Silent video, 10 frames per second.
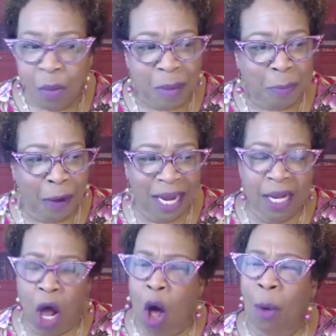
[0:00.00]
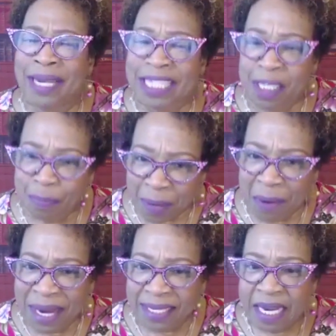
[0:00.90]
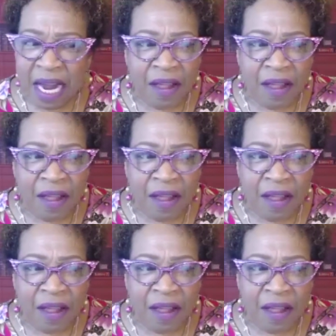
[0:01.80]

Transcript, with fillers: We pray in the Holy Spirit.